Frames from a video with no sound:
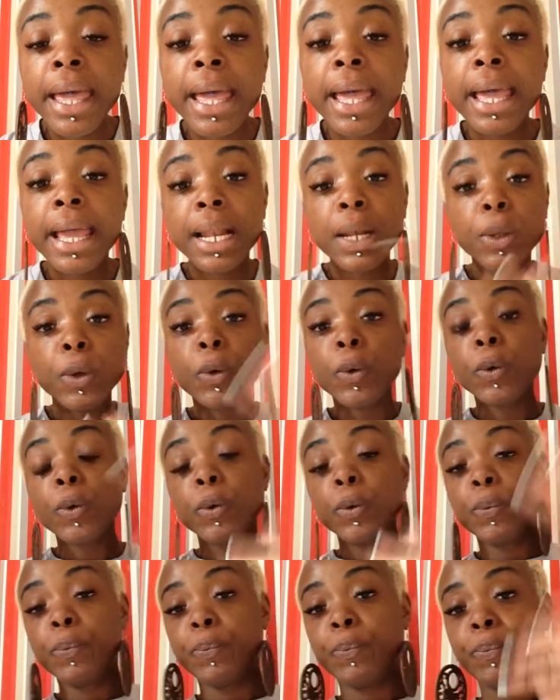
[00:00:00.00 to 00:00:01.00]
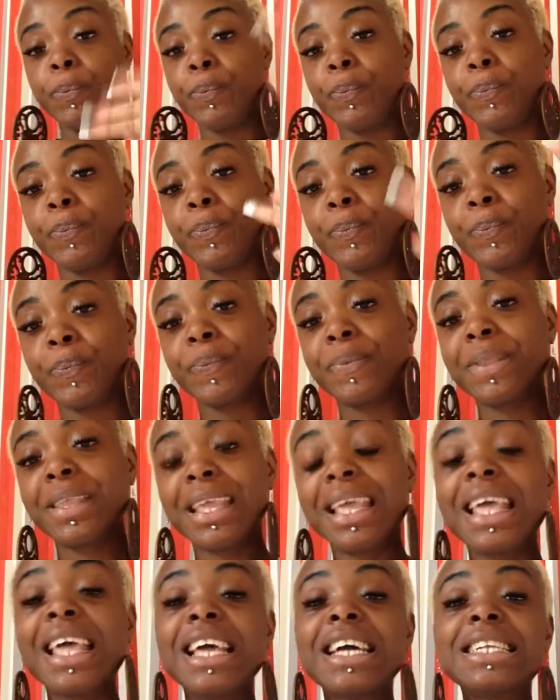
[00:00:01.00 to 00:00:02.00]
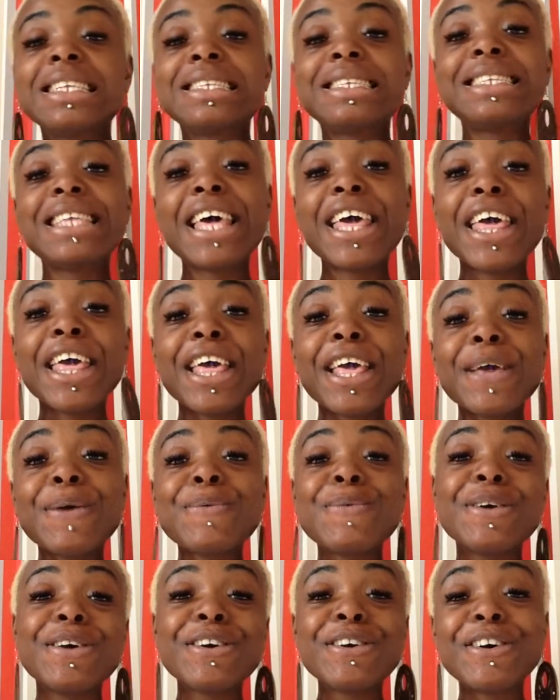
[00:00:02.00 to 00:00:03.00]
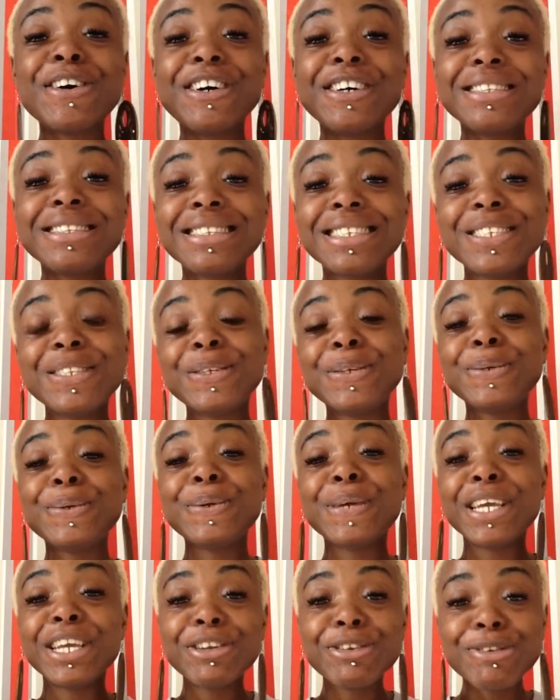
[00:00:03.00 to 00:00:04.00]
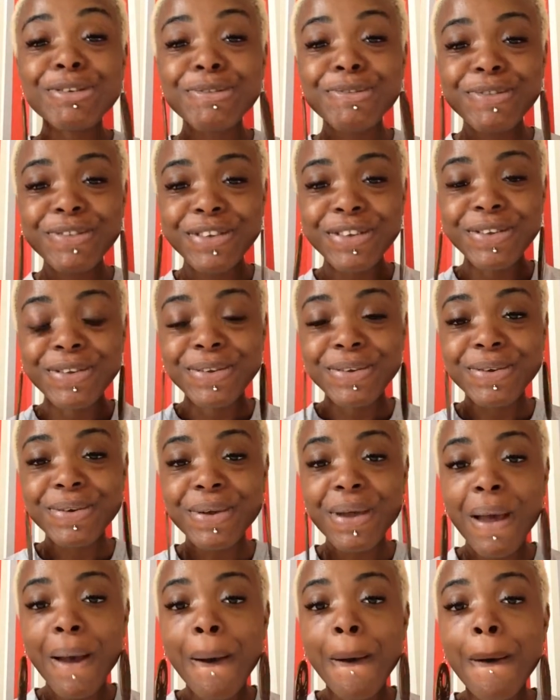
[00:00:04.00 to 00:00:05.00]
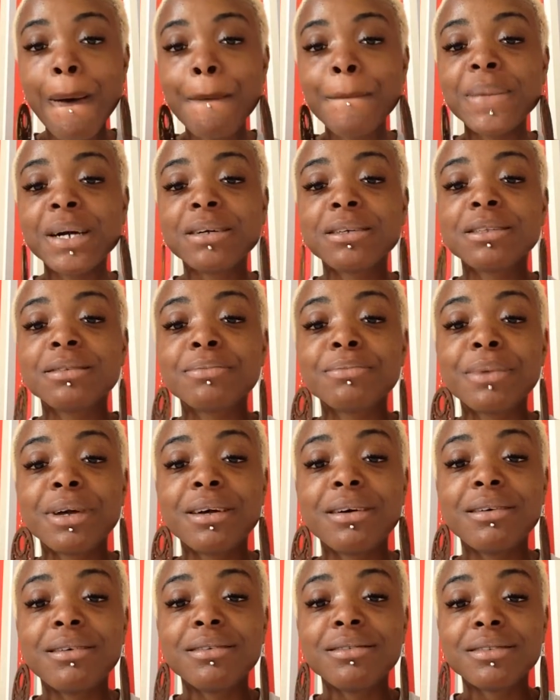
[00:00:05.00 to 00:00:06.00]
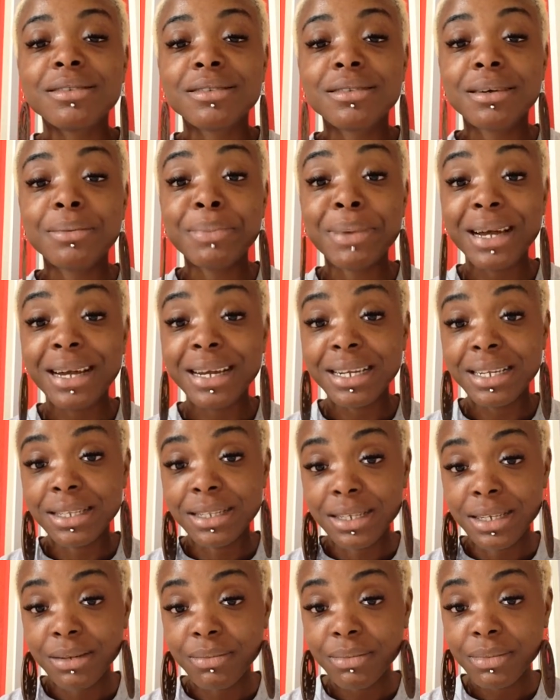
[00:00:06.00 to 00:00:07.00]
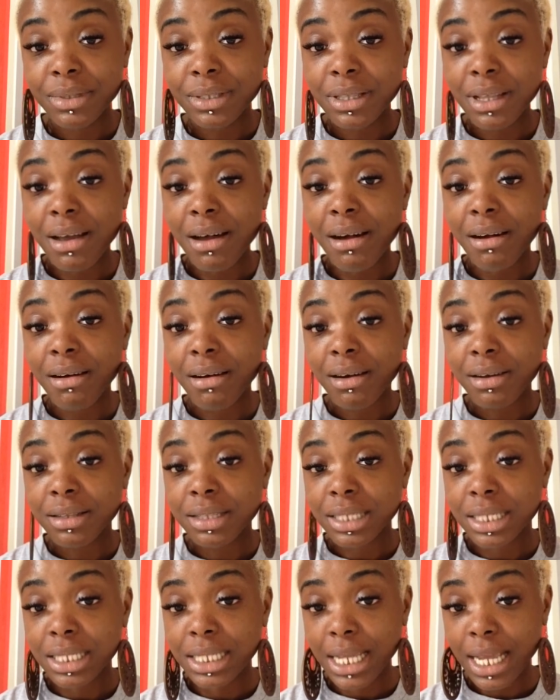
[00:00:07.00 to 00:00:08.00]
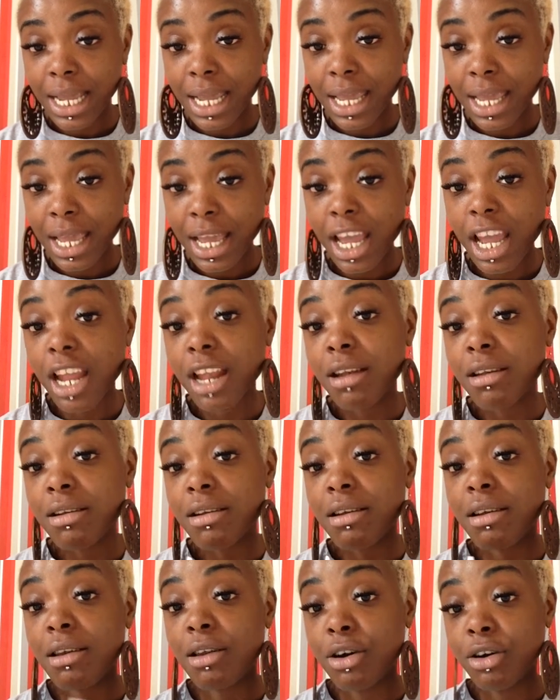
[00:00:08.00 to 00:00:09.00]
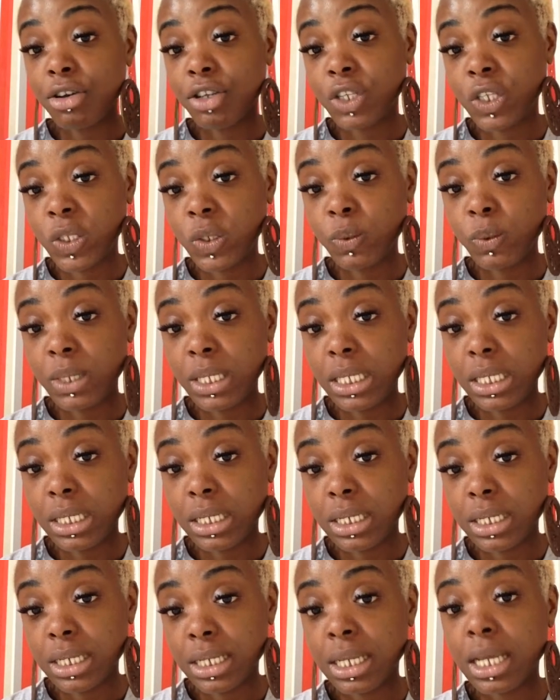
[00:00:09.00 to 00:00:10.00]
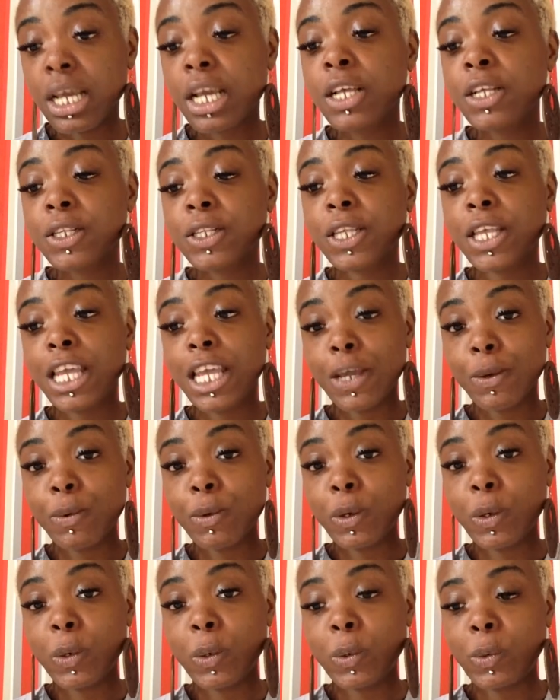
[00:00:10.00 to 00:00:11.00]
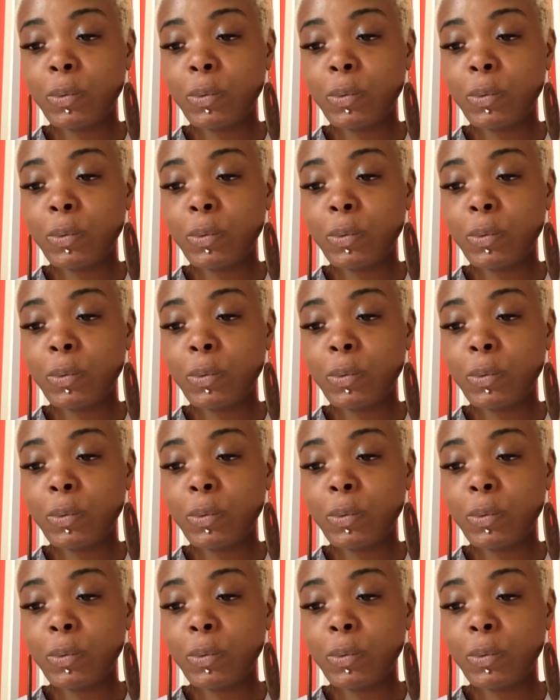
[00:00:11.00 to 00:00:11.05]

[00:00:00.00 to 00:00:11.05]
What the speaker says: Hello, today we're going to do a review on some items that I got today and last week. So here we go.